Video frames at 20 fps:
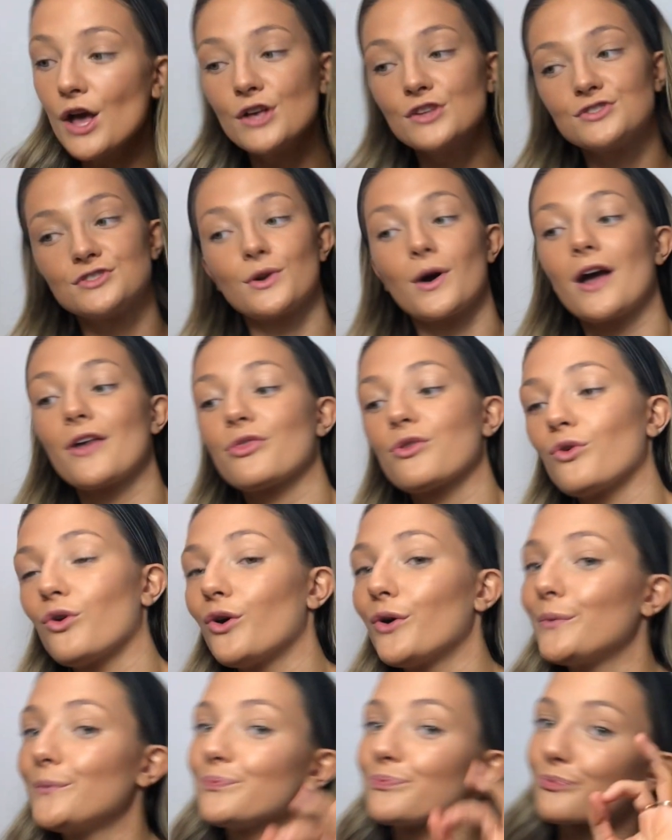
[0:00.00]
So I
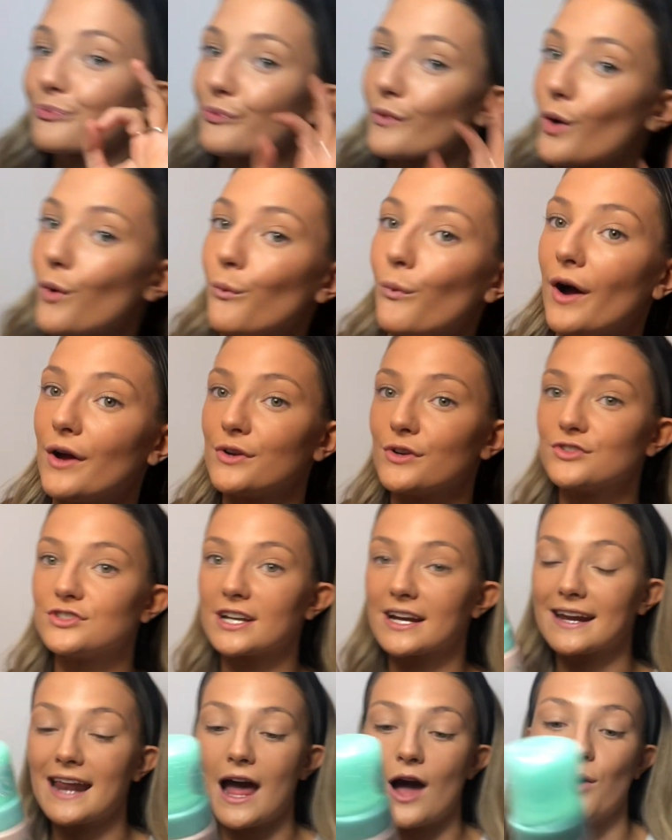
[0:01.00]
thought, why not
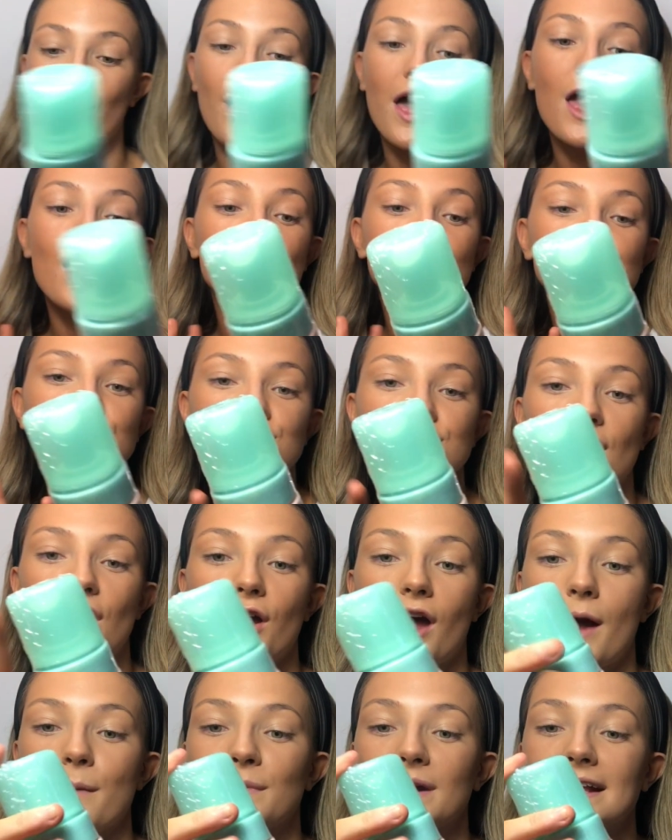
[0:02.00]
check it out? So
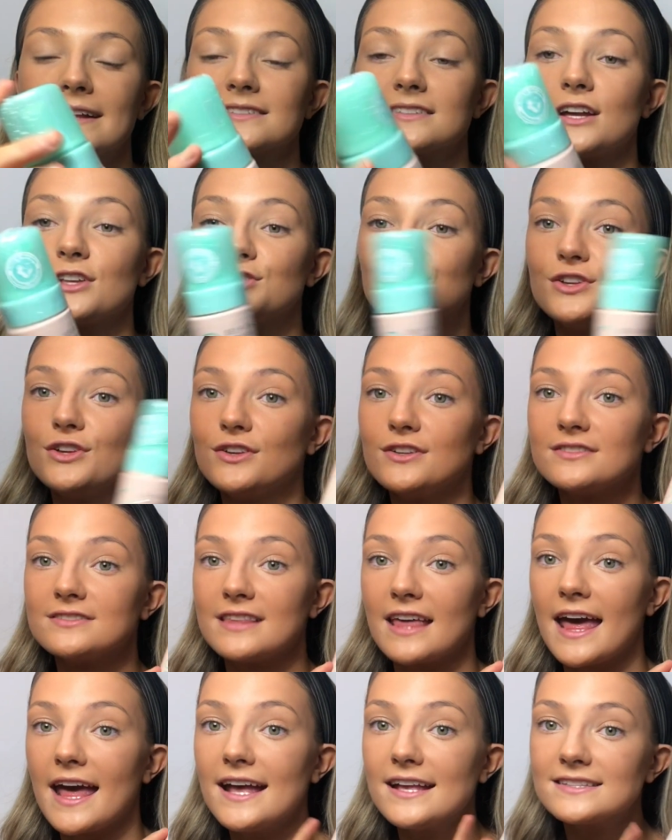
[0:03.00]
I'm really excited to use
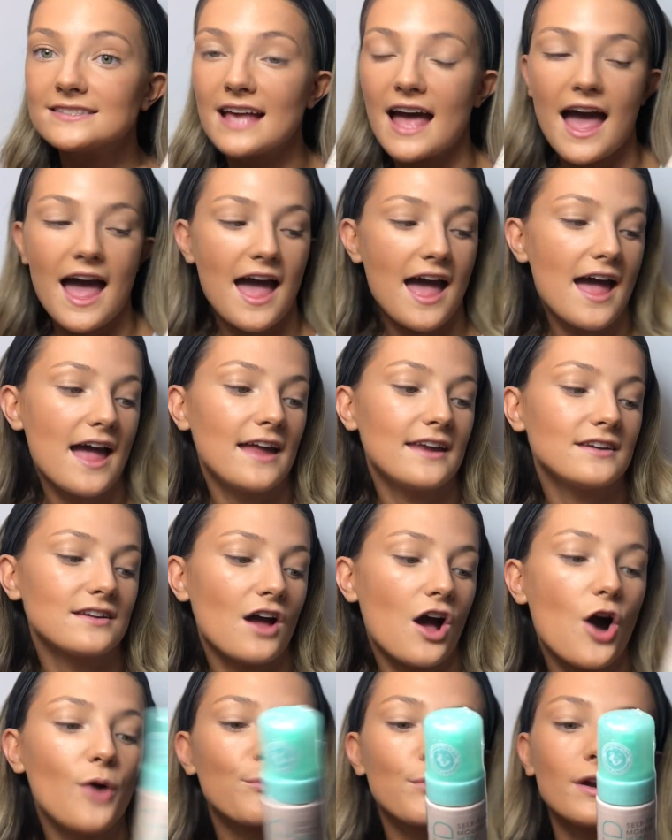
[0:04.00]
this, and
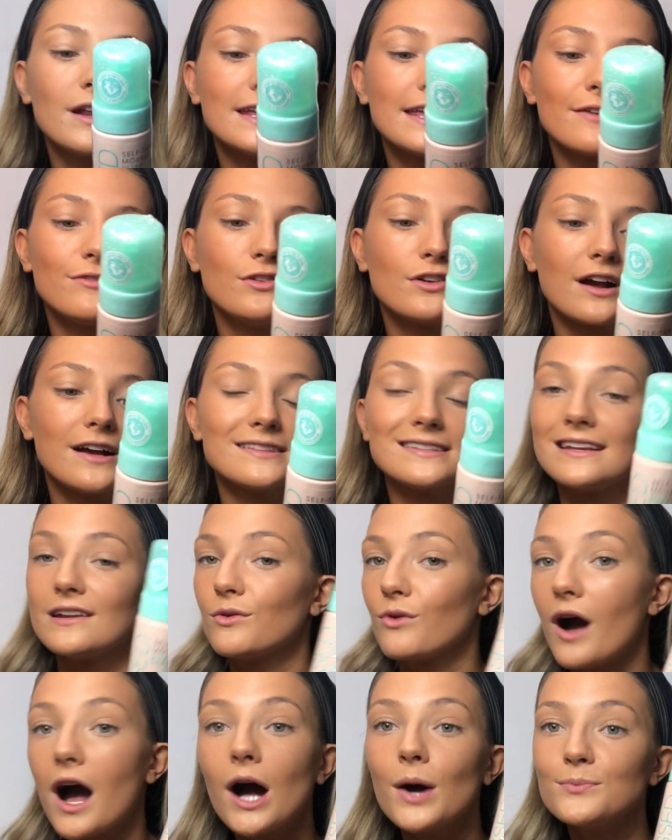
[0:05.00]
I'll probably give you guys a
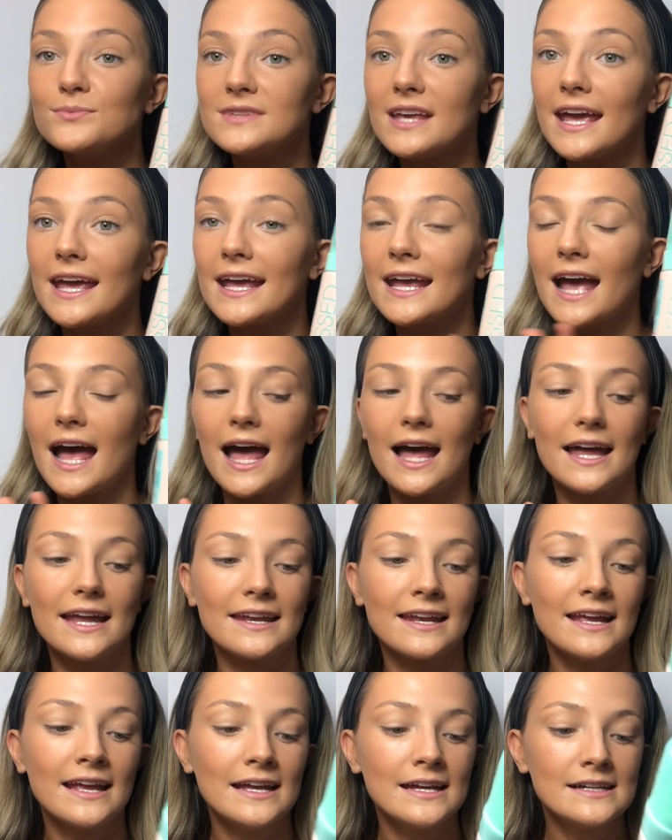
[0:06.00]
little update
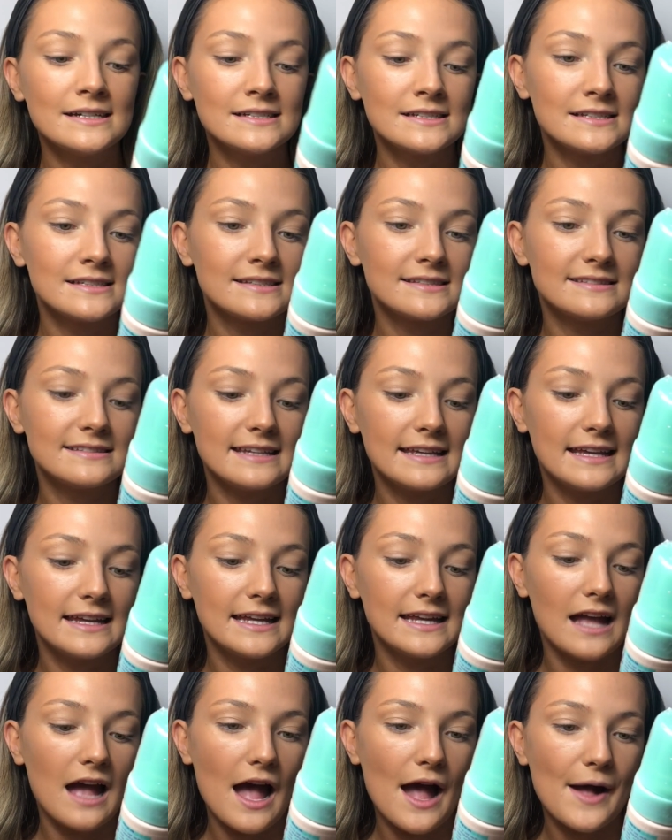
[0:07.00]
and
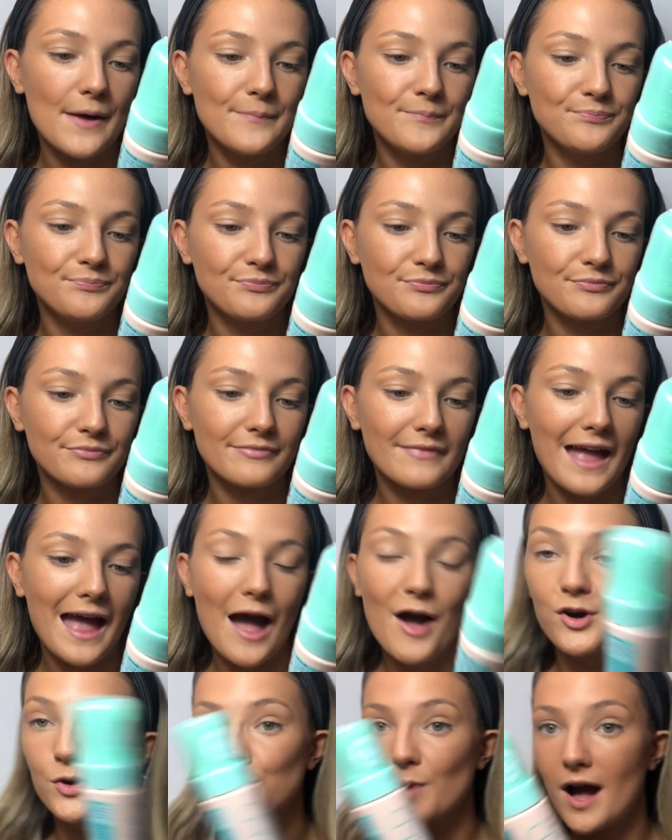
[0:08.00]
see
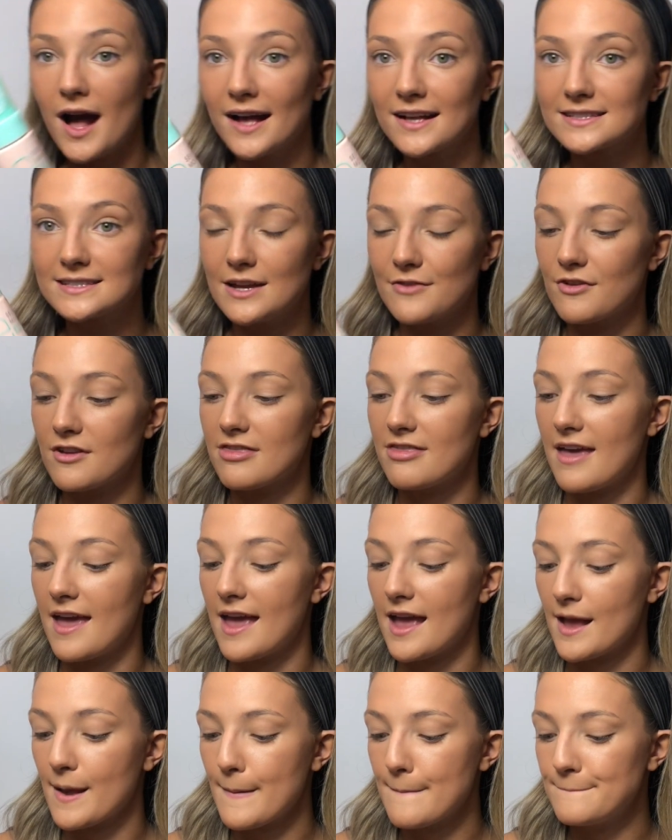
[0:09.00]
how it works and
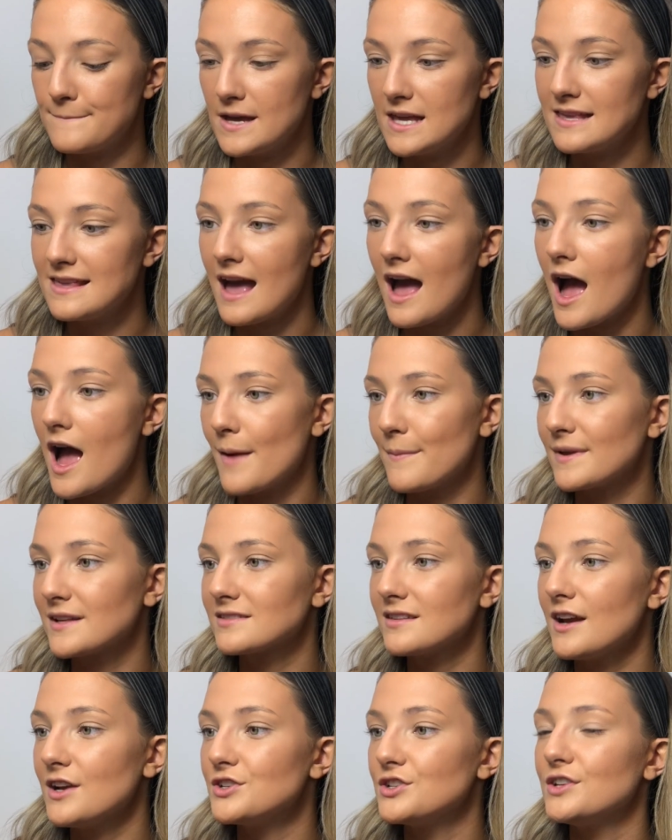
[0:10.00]
everything. But yeah, I'm
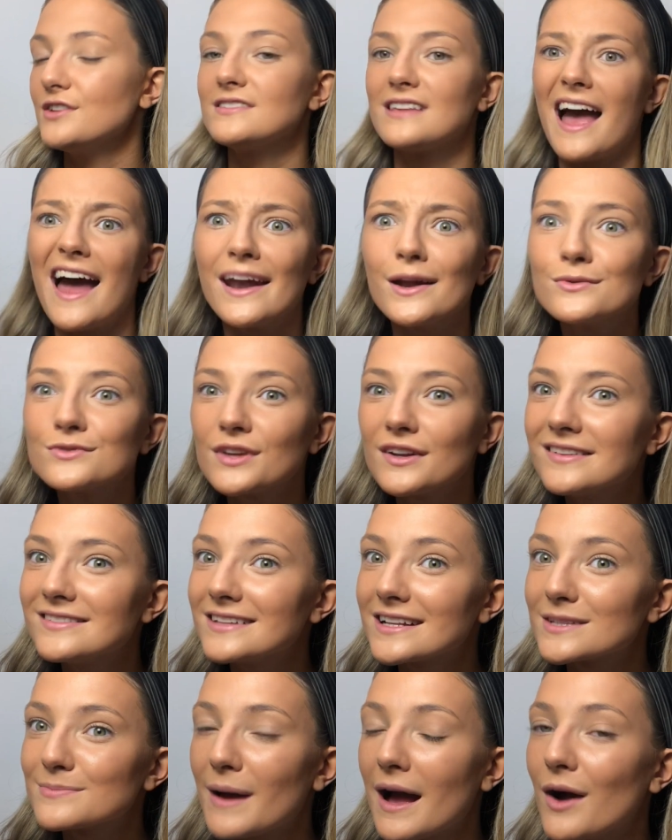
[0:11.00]
excited to use it, and it was only
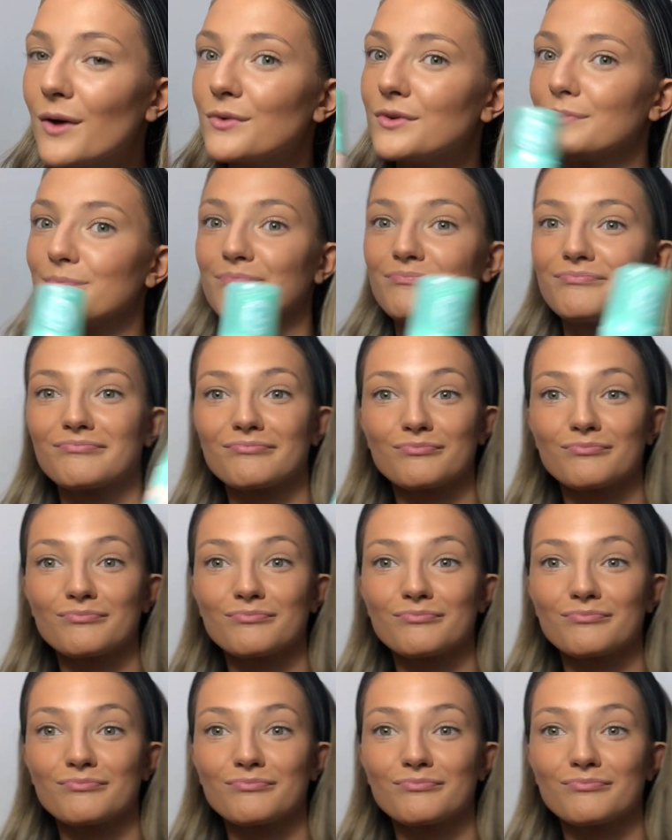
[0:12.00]
£6.